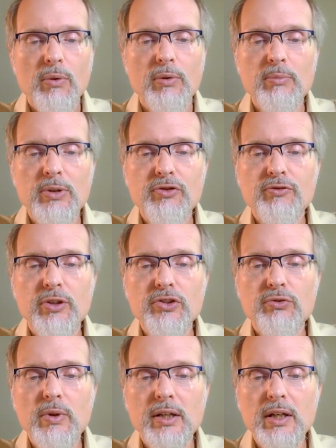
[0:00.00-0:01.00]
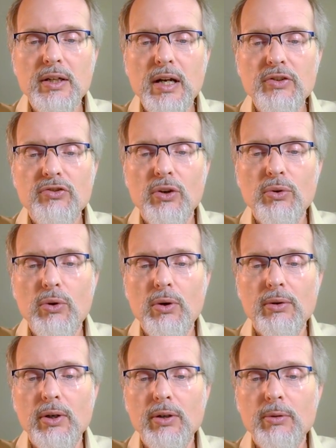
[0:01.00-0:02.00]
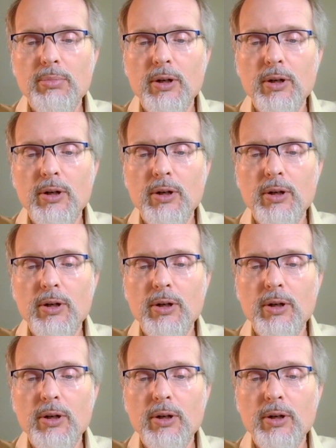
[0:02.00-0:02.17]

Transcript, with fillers: We must first recognize the horror